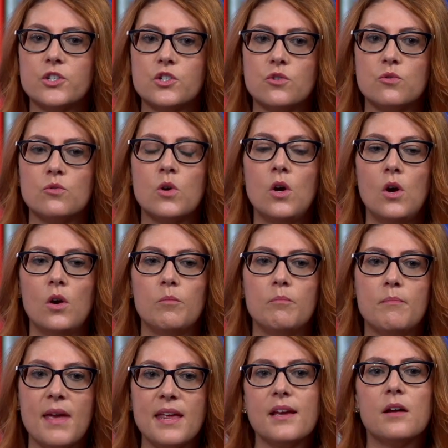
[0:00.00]
to
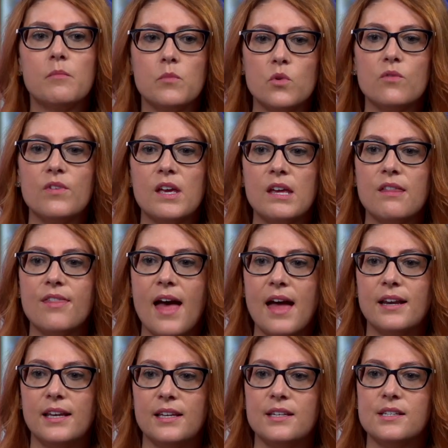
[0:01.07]
make a movie
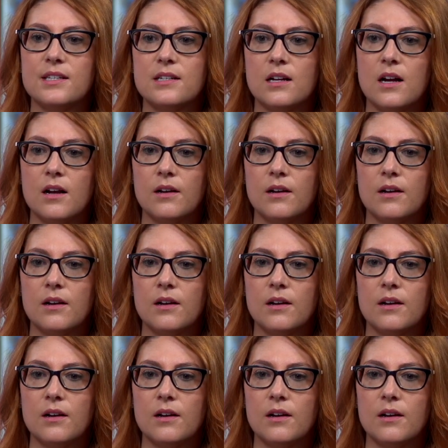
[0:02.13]
that is